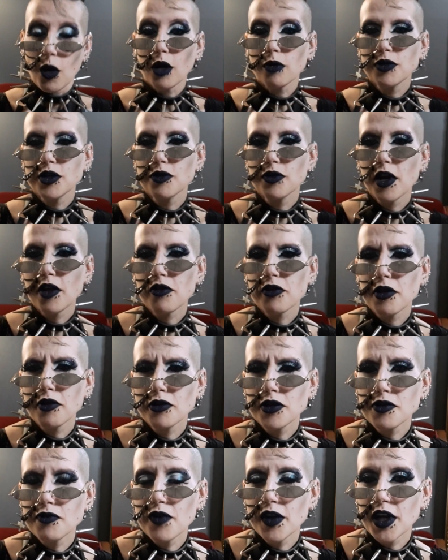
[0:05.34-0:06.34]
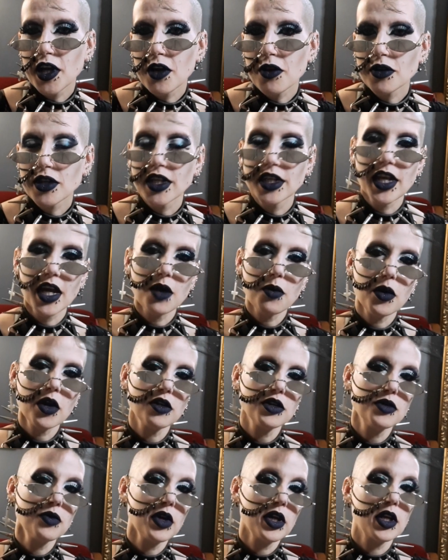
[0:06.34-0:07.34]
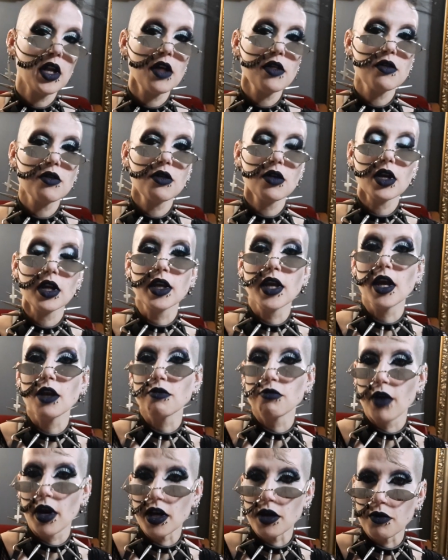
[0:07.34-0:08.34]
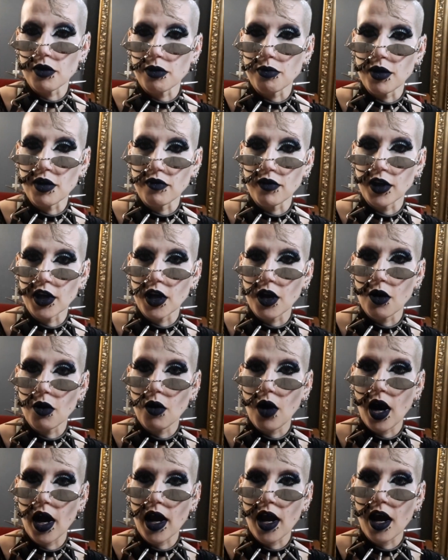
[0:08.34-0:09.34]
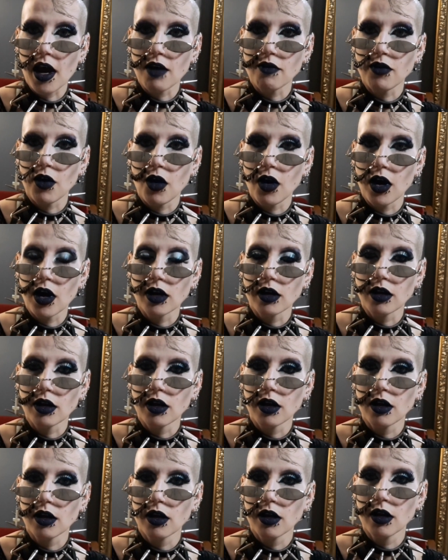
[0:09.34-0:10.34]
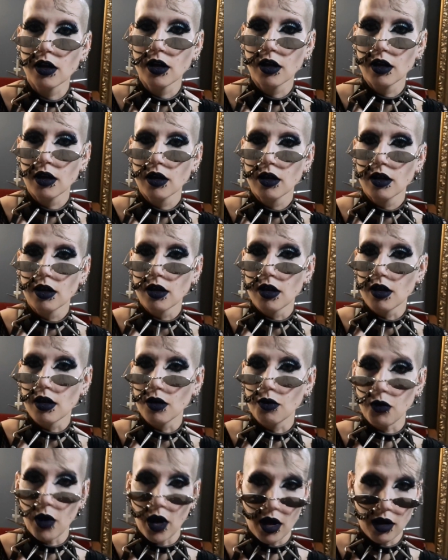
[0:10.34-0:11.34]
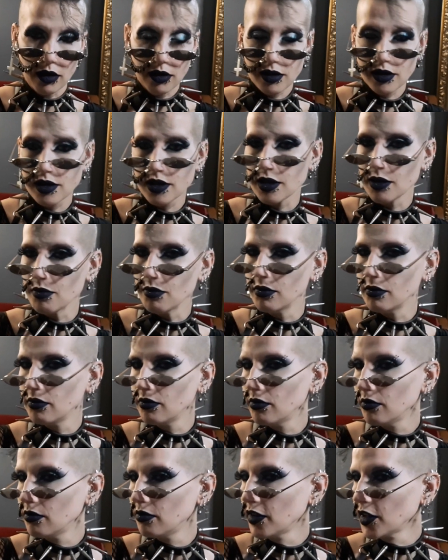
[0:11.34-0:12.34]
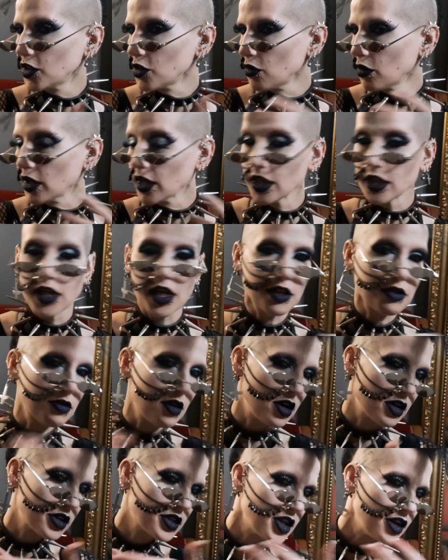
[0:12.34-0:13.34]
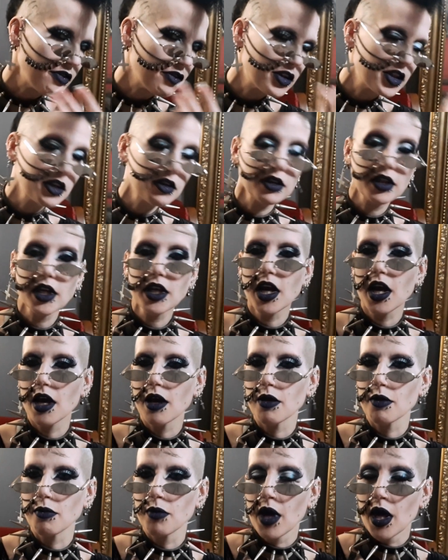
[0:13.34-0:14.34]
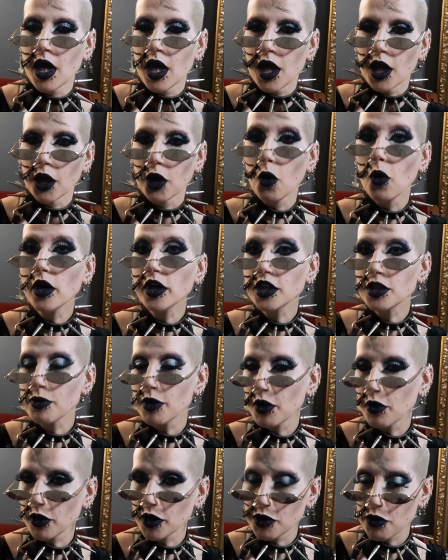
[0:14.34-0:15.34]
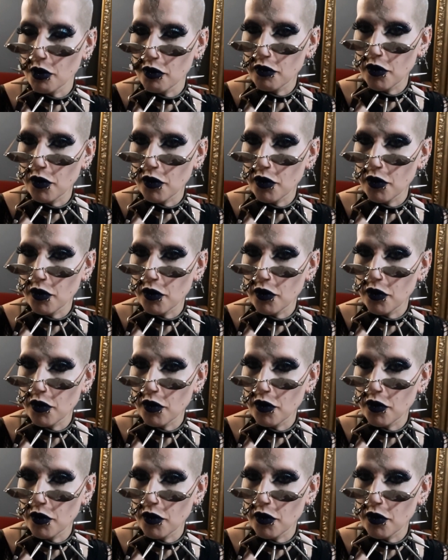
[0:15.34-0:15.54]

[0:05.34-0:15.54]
welcome to another YouTube video. Today we are doing another get ready with me video. I have on, well, some Victorian Deathrock stuff, clearly. I'm going to be going to a